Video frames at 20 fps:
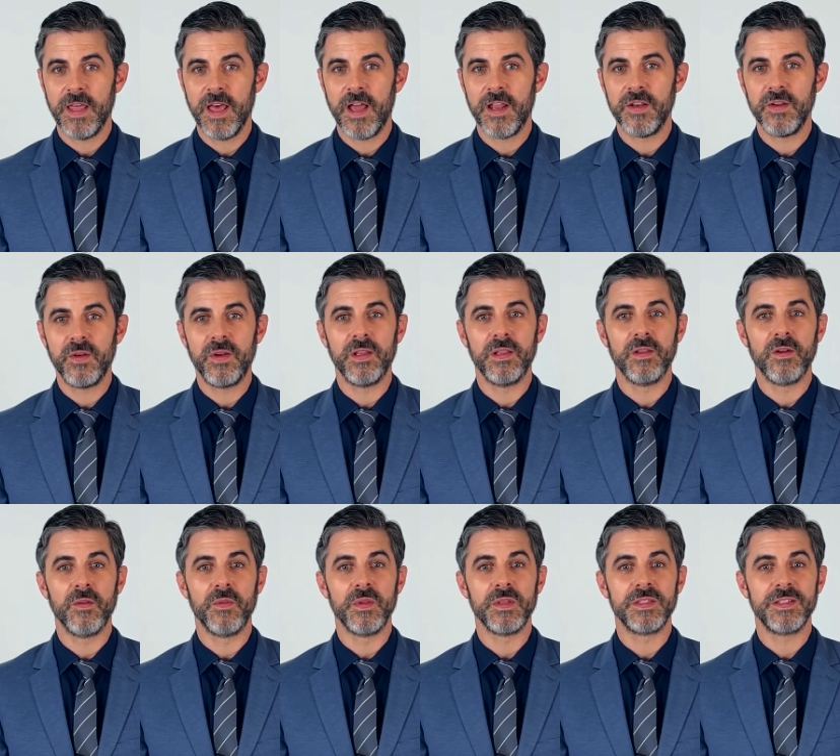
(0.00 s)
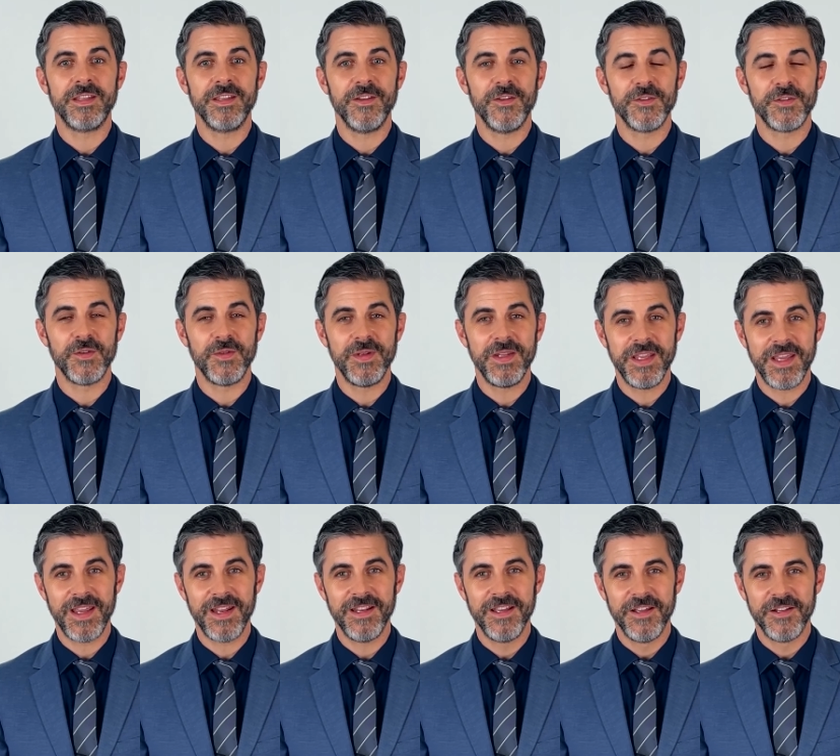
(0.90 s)
Then you can learn the skills you
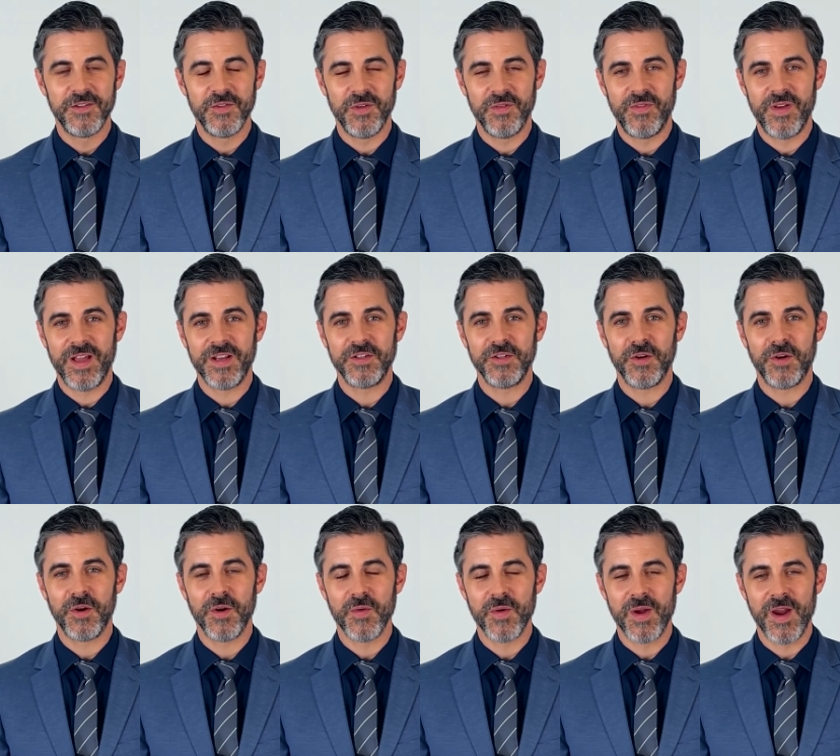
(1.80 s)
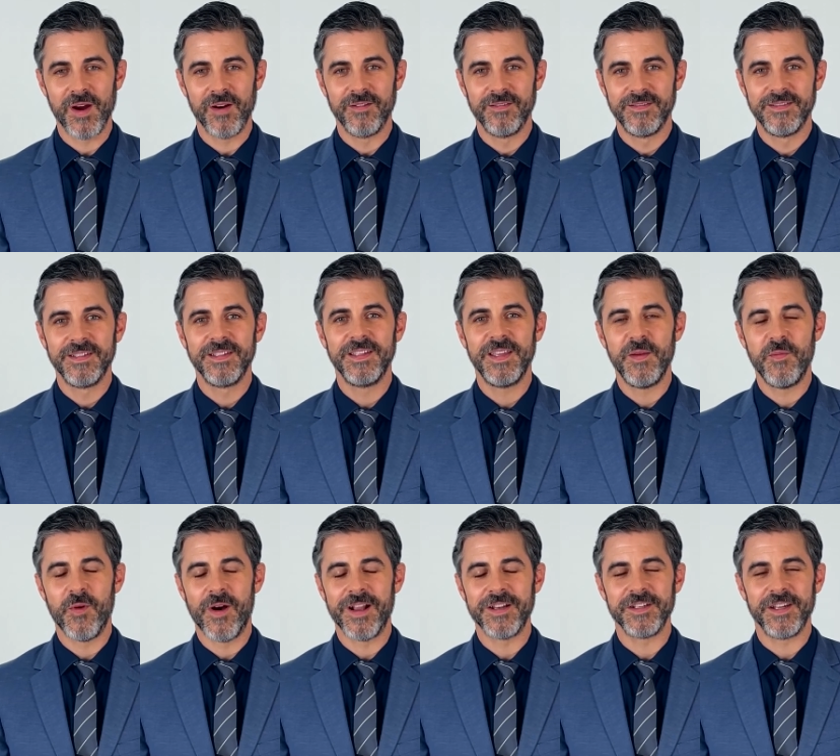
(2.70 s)
need to advance your career.
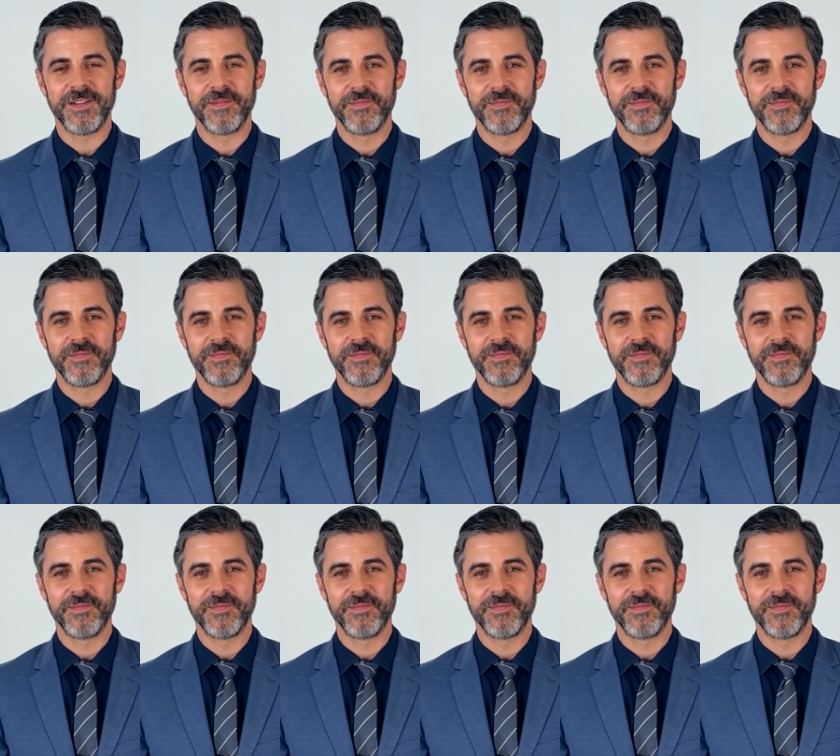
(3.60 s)
Keep watching.